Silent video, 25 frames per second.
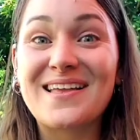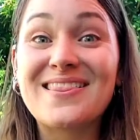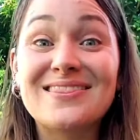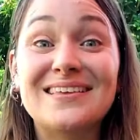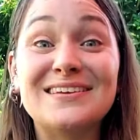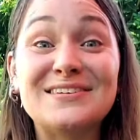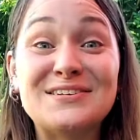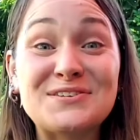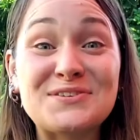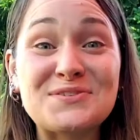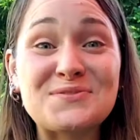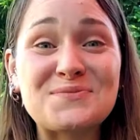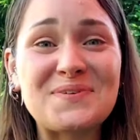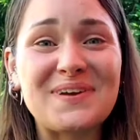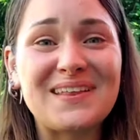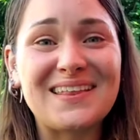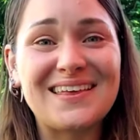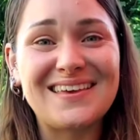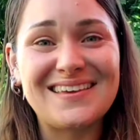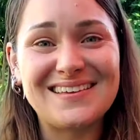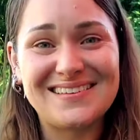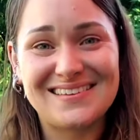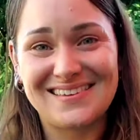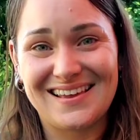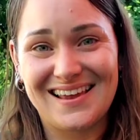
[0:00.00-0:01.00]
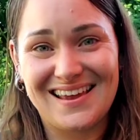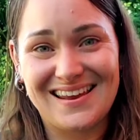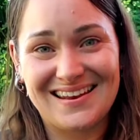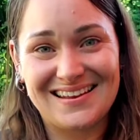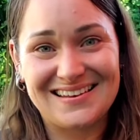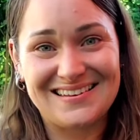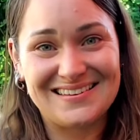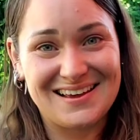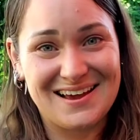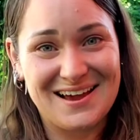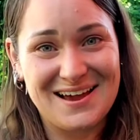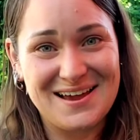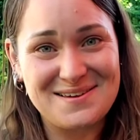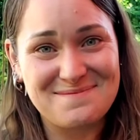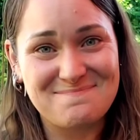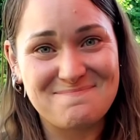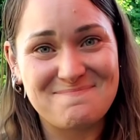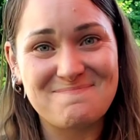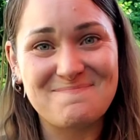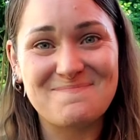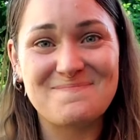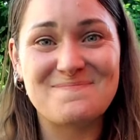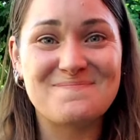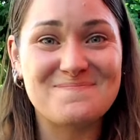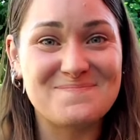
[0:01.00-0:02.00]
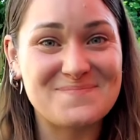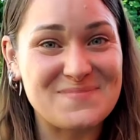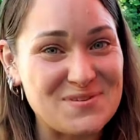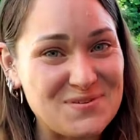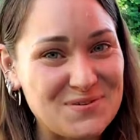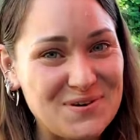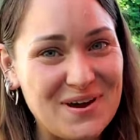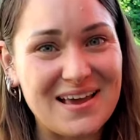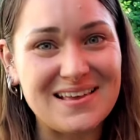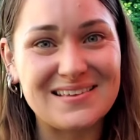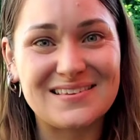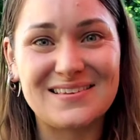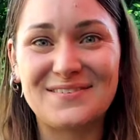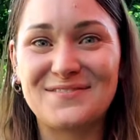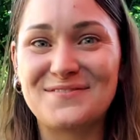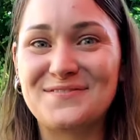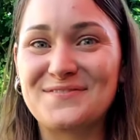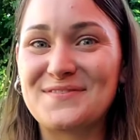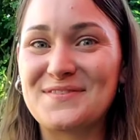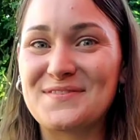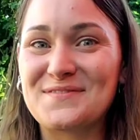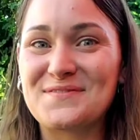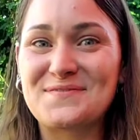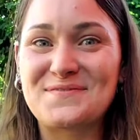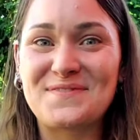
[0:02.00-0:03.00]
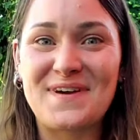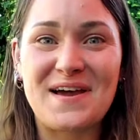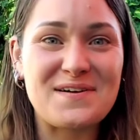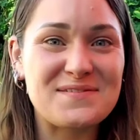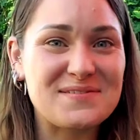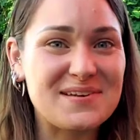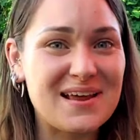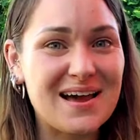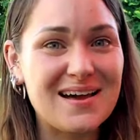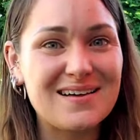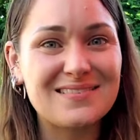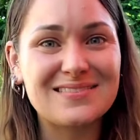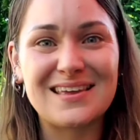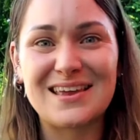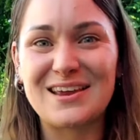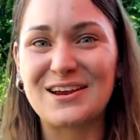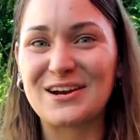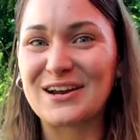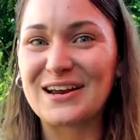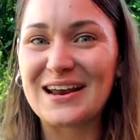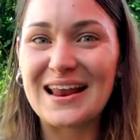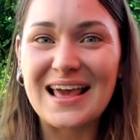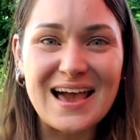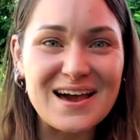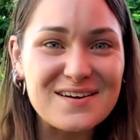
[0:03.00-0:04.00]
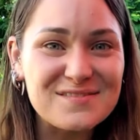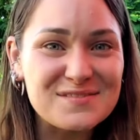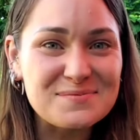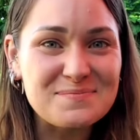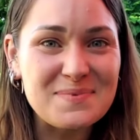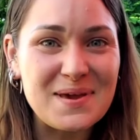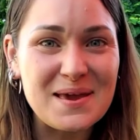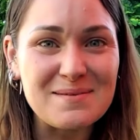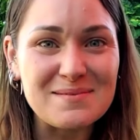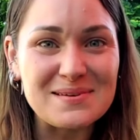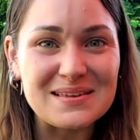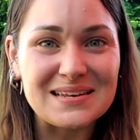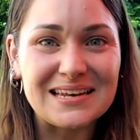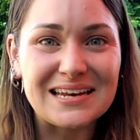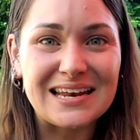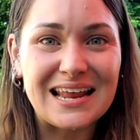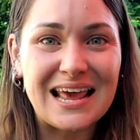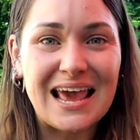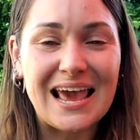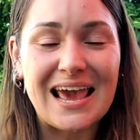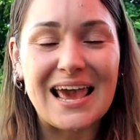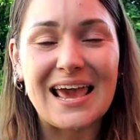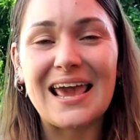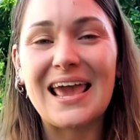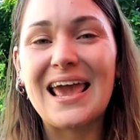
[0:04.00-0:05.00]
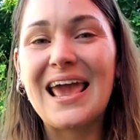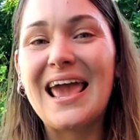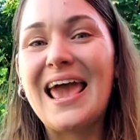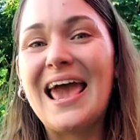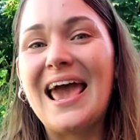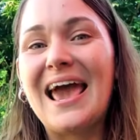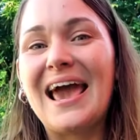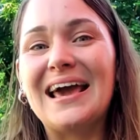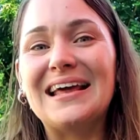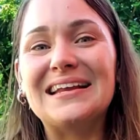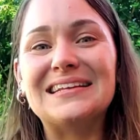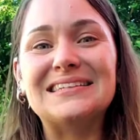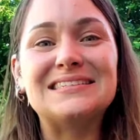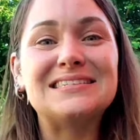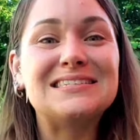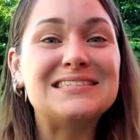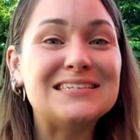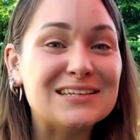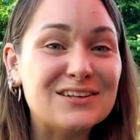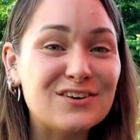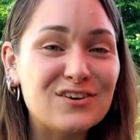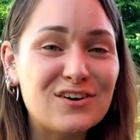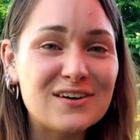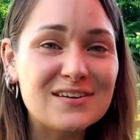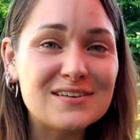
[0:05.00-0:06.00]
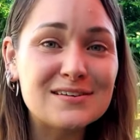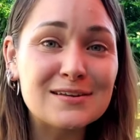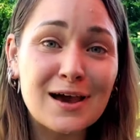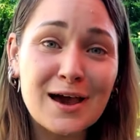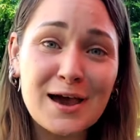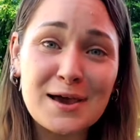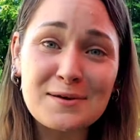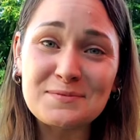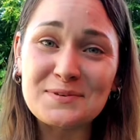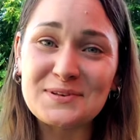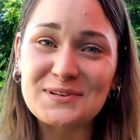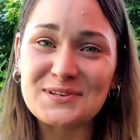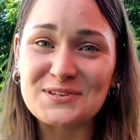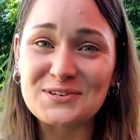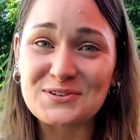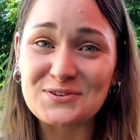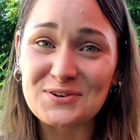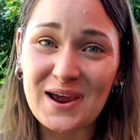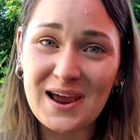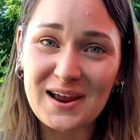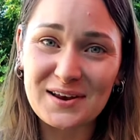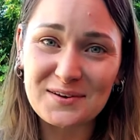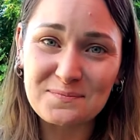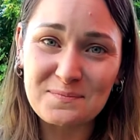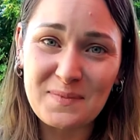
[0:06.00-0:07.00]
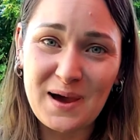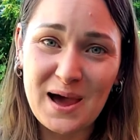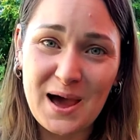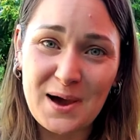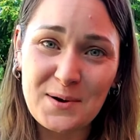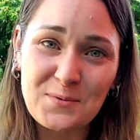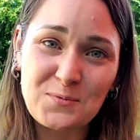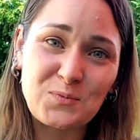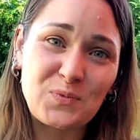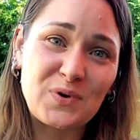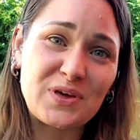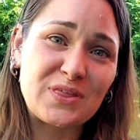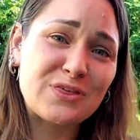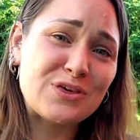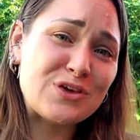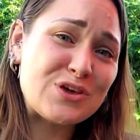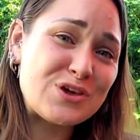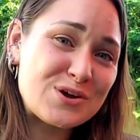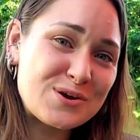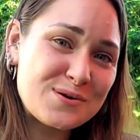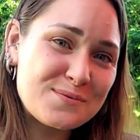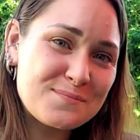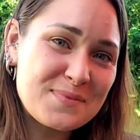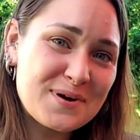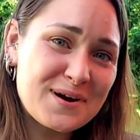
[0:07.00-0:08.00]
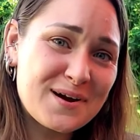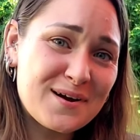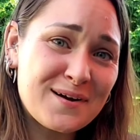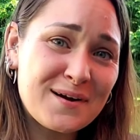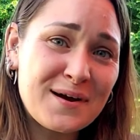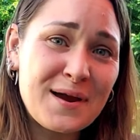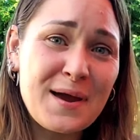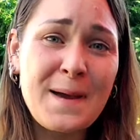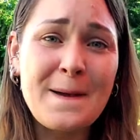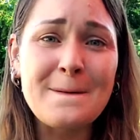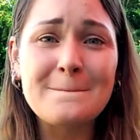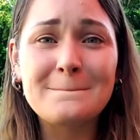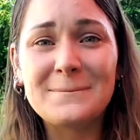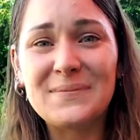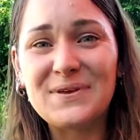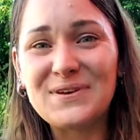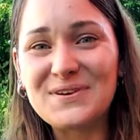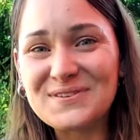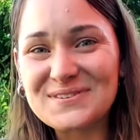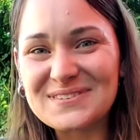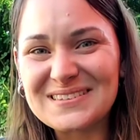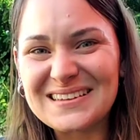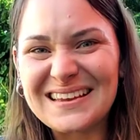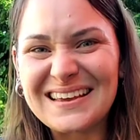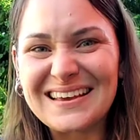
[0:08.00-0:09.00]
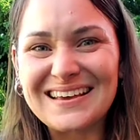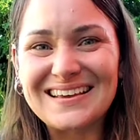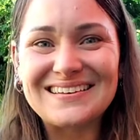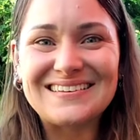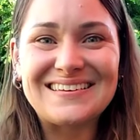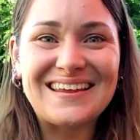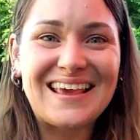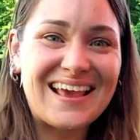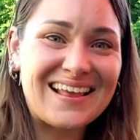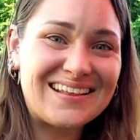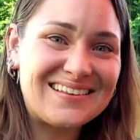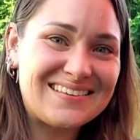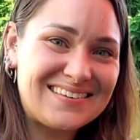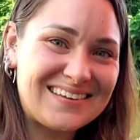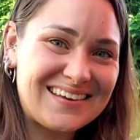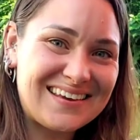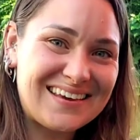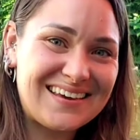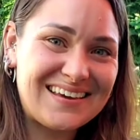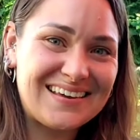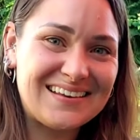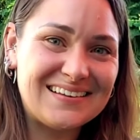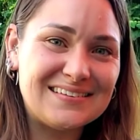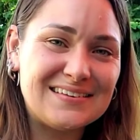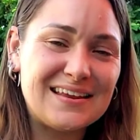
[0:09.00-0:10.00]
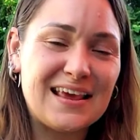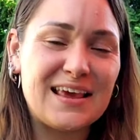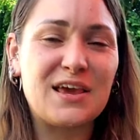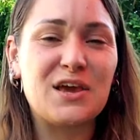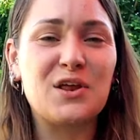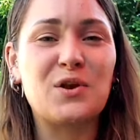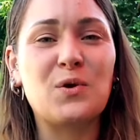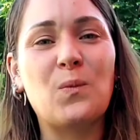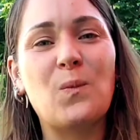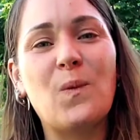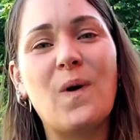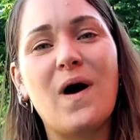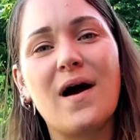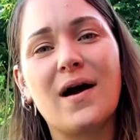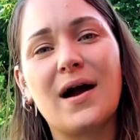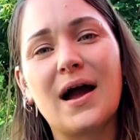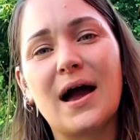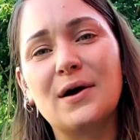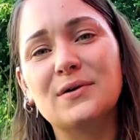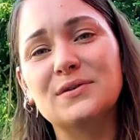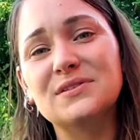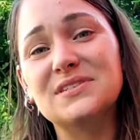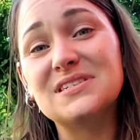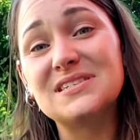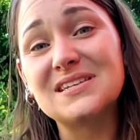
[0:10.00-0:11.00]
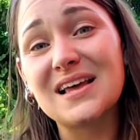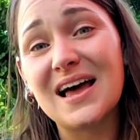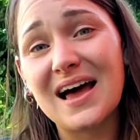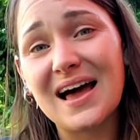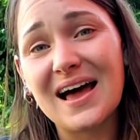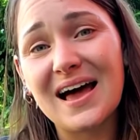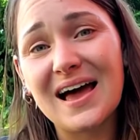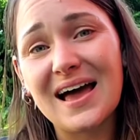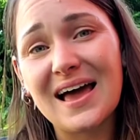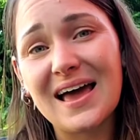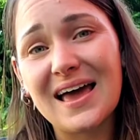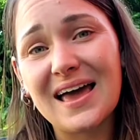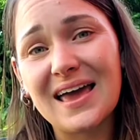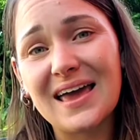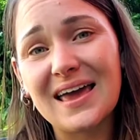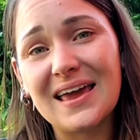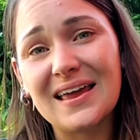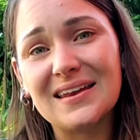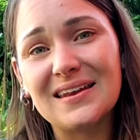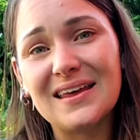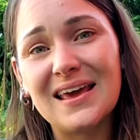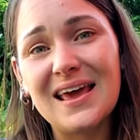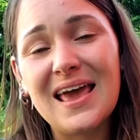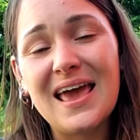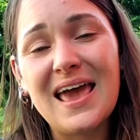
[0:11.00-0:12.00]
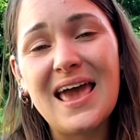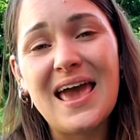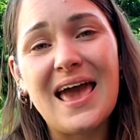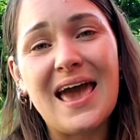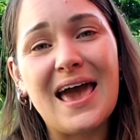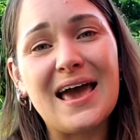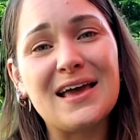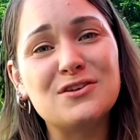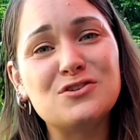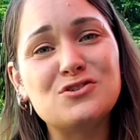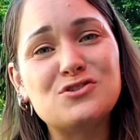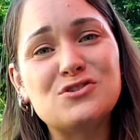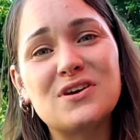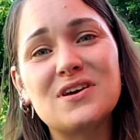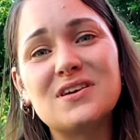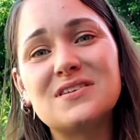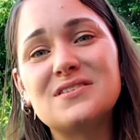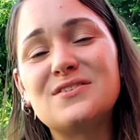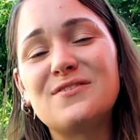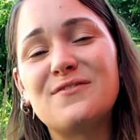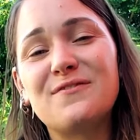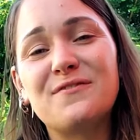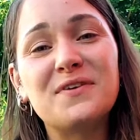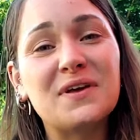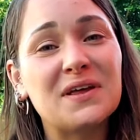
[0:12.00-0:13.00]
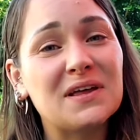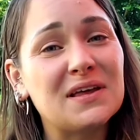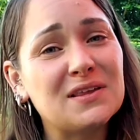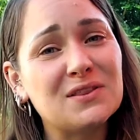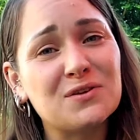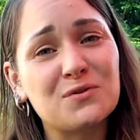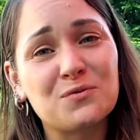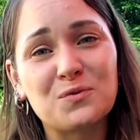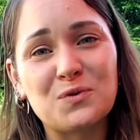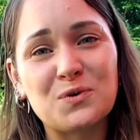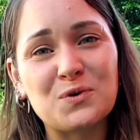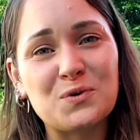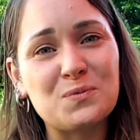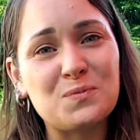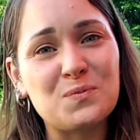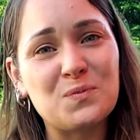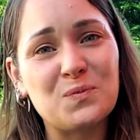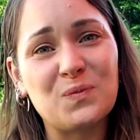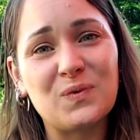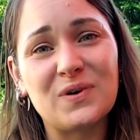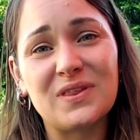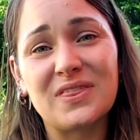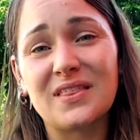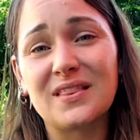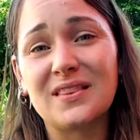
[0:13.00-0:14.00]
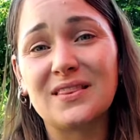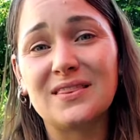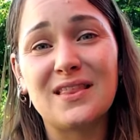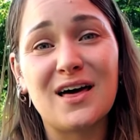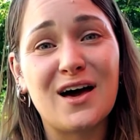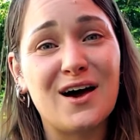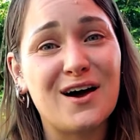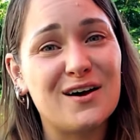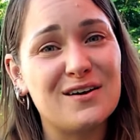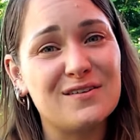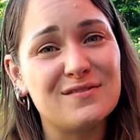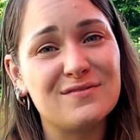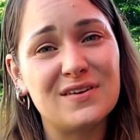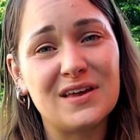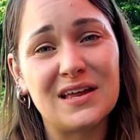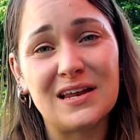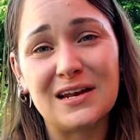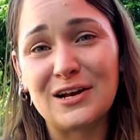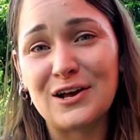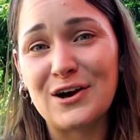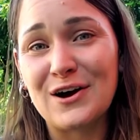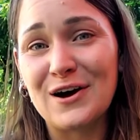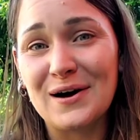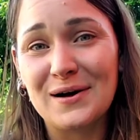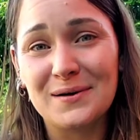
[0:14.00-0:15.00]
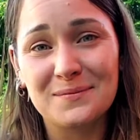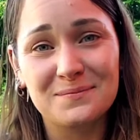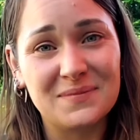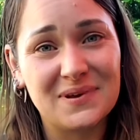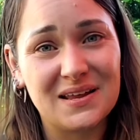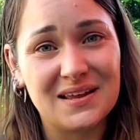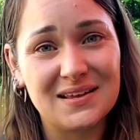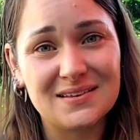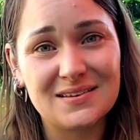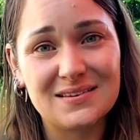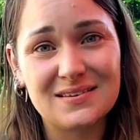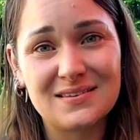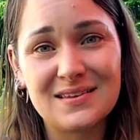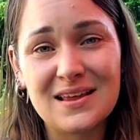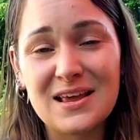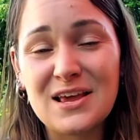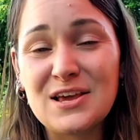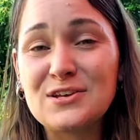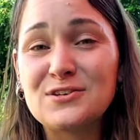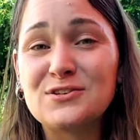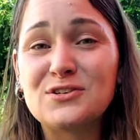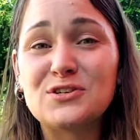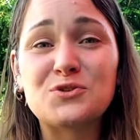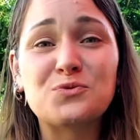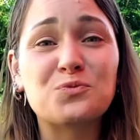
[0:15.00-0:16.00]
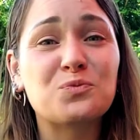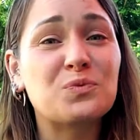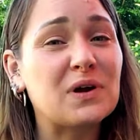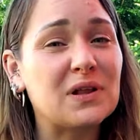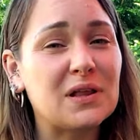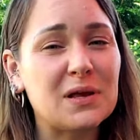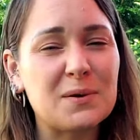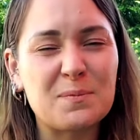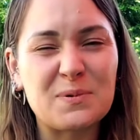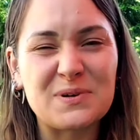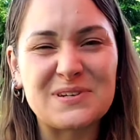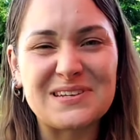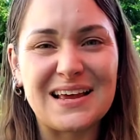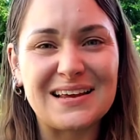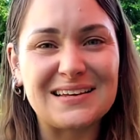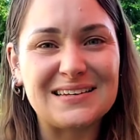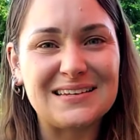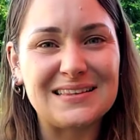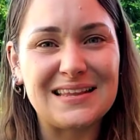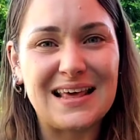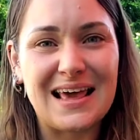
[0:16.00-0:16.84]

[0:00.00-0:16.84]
This is a really exciting time. you guys have found out that you're gonna have a baby today, and it's still a good time to distract mom with humor, music, dancing, taking a walk outside, and just filling the room with love and calmness, just really protecting